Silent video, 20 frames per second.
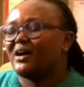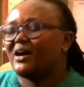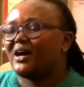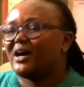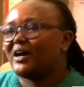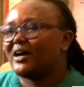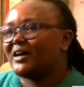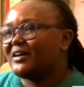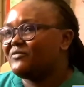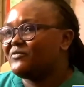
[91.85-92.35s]

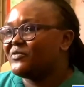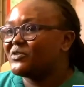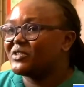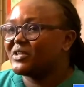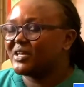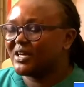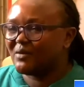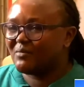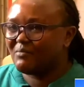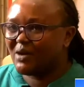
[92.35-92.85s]
Uh, if you
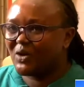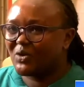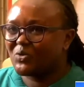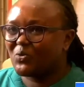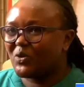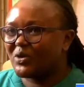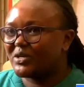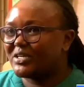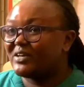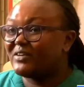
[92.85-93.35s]
think about
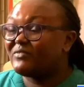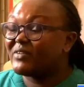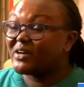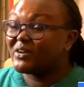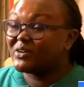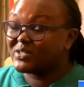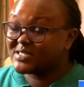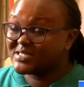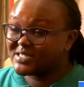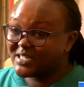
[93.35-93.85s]
what giving
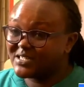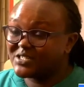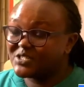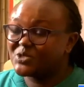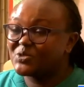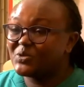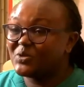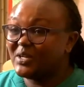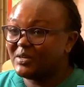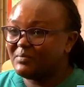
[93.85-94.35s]

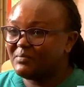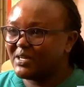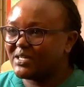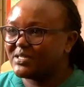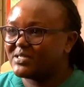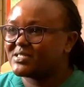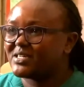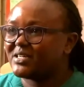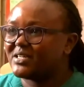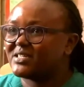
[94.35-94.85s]
consent truly
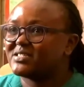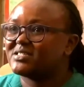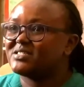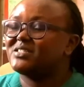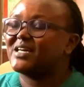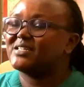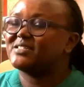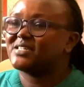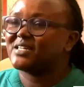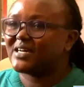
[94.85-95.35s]
means is
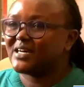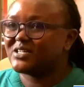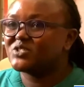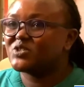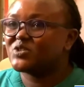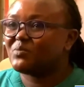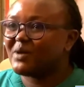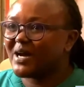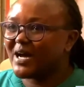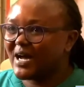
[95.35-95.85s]
does the
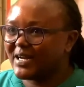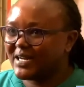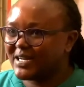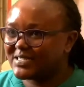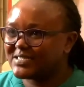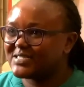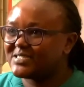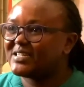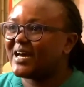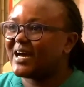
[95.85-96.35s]
customer
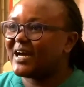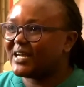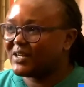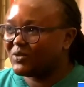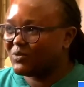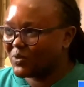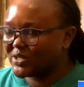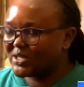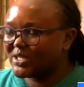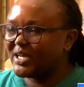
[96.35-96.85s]

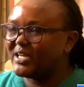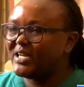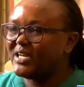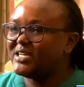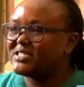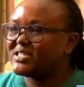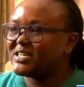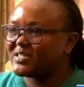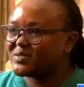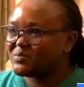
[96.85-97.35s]
understand what their
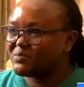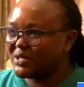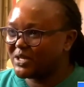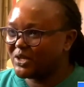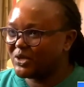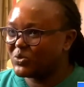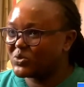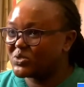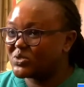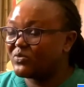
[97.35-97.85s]
data is
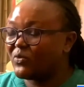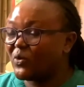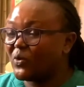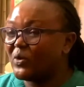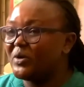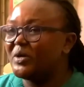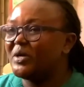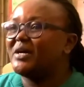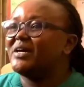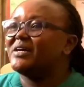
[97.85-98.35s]
being used for?
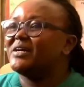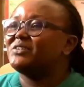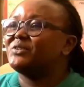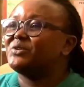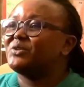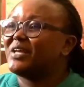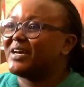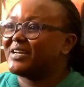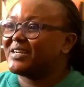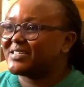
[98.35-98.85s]
do they